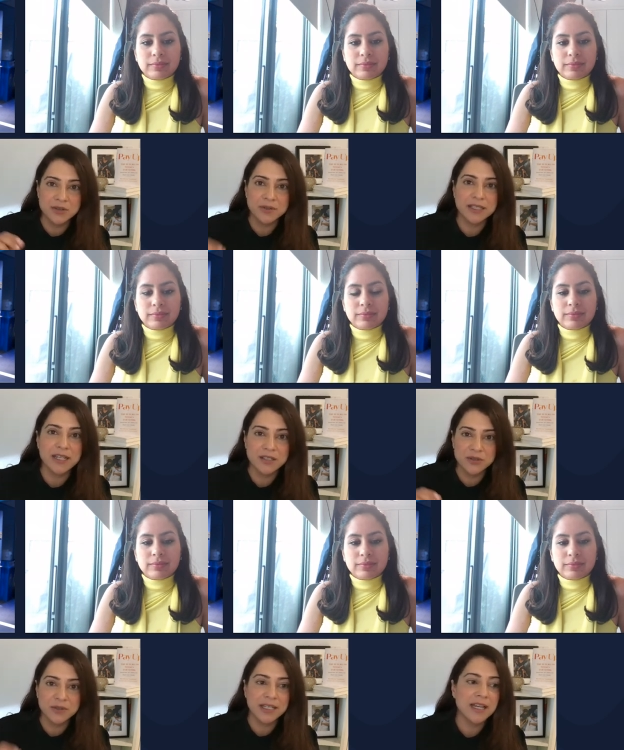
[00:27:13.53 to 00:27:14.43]
Speaker 1: do it again,
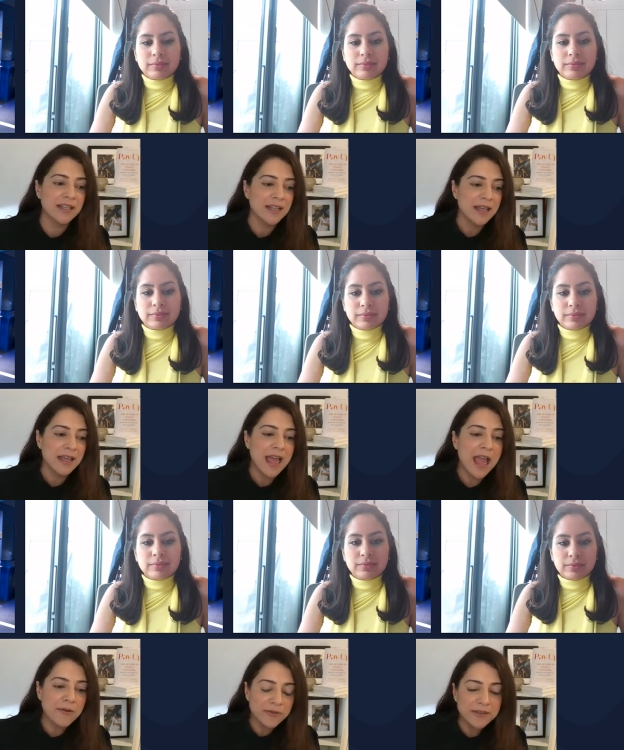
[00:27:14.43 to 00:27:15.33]
do it again.
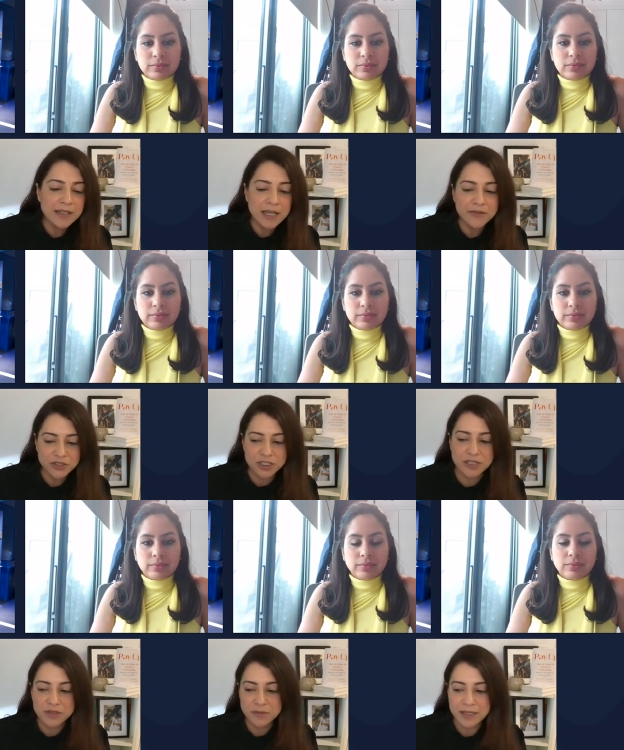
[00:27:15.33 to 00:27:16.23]
Everything I've
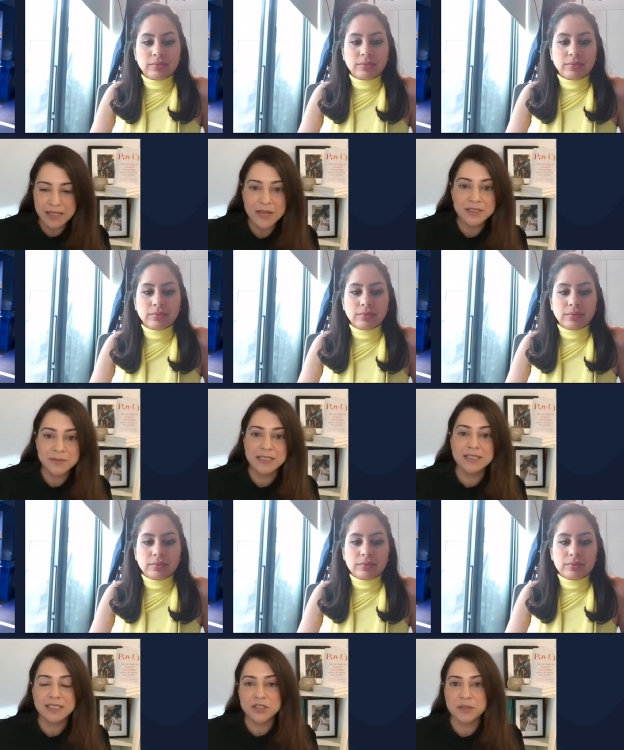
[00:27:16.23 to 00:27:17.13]
achieved in my life is
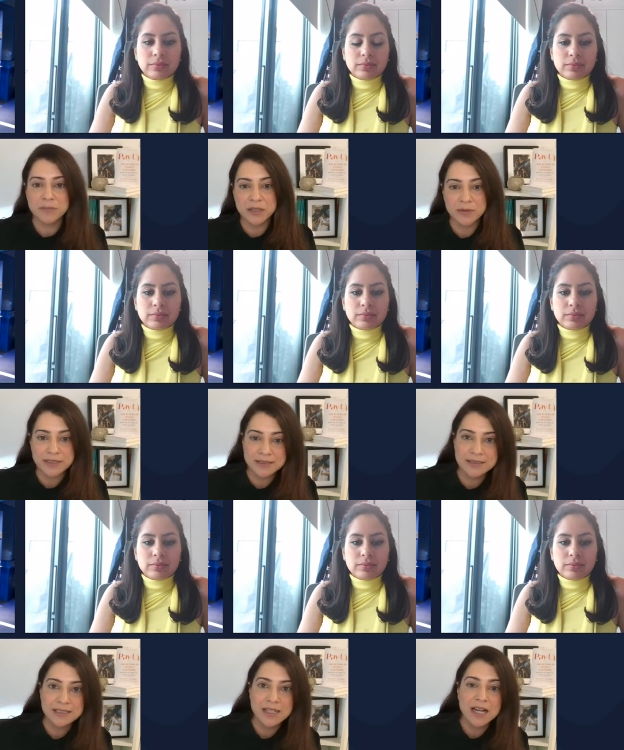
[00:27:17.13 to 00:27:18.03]
because I took big
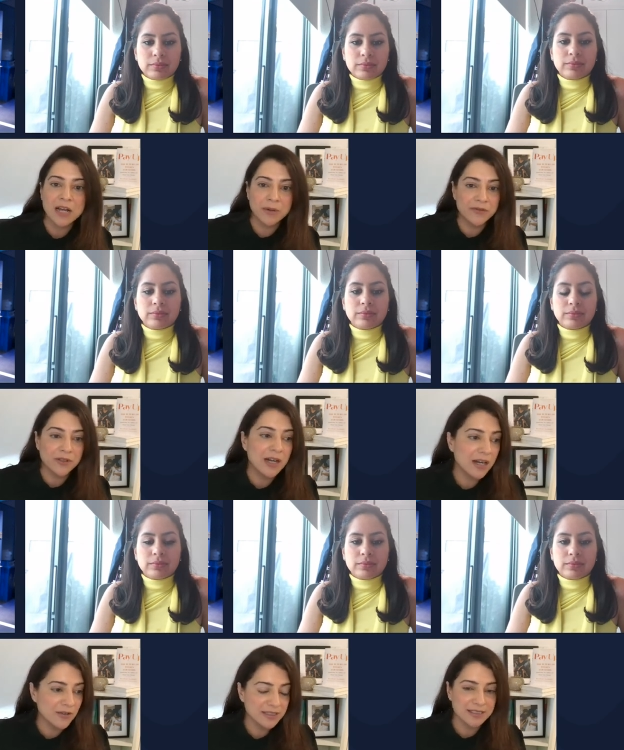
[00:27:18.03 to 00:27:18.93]
risks. I ran for
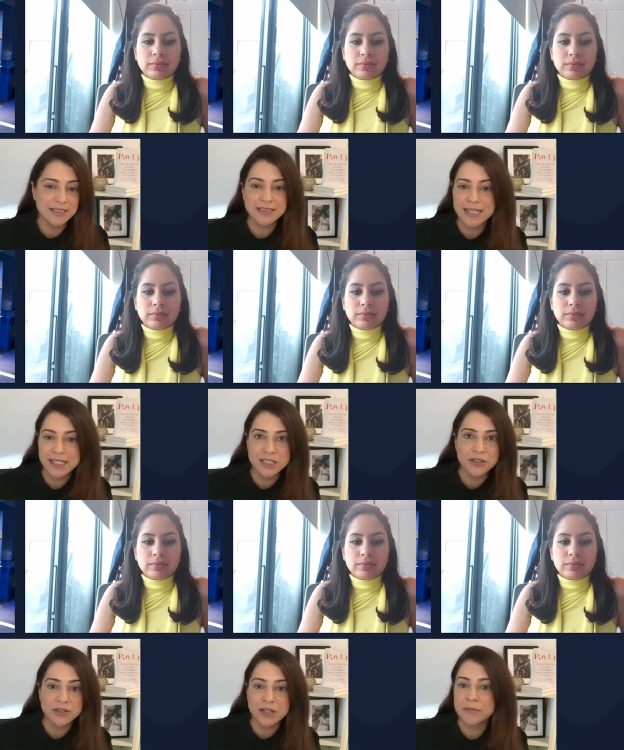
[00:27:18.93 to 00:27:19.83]
Congress against an 18
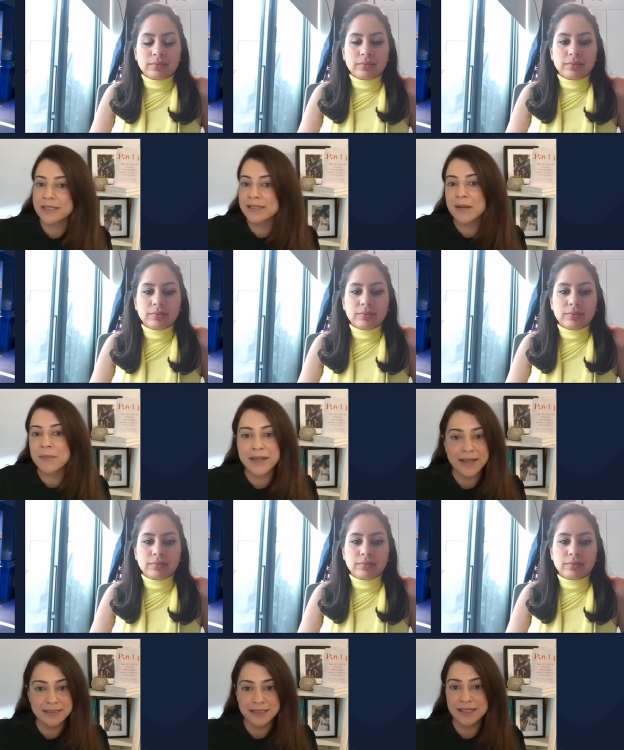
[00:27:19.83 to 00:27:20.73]
year incumbent, got my
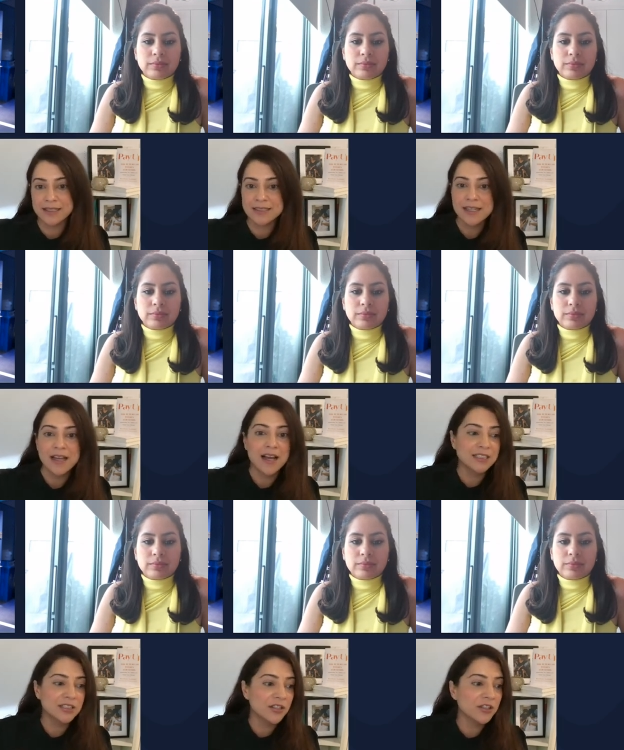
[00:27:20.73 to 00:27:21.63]
ass kicked. I
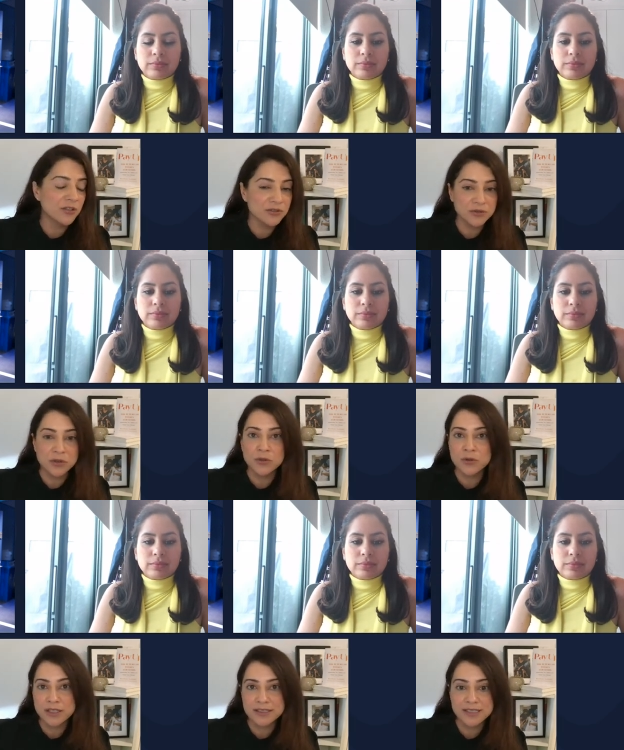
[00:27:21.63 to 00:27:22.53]
started a Girls Who Code
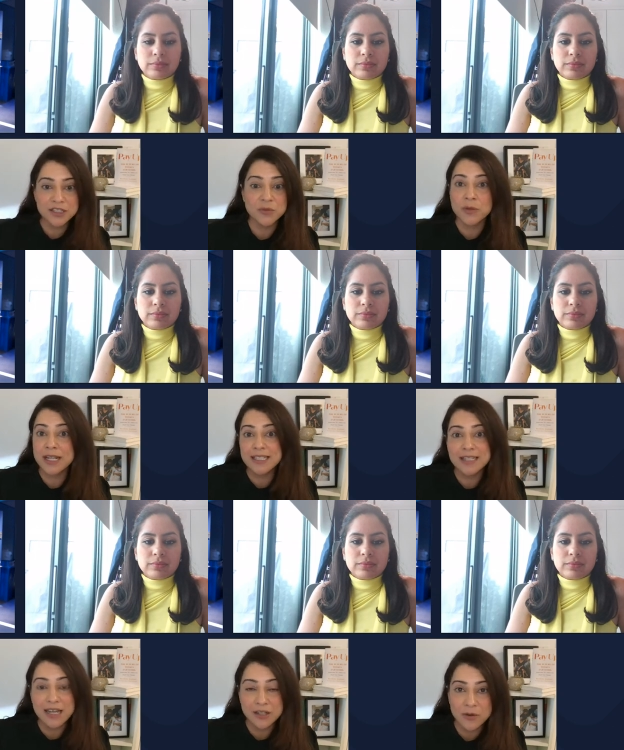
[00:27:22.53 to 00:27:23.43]
organization when I did
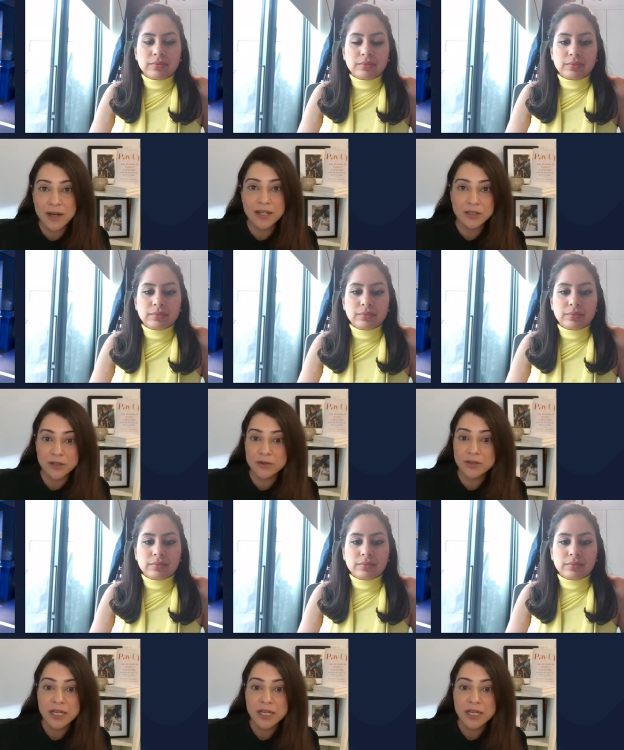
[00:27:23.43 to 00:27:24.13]
not know how to code.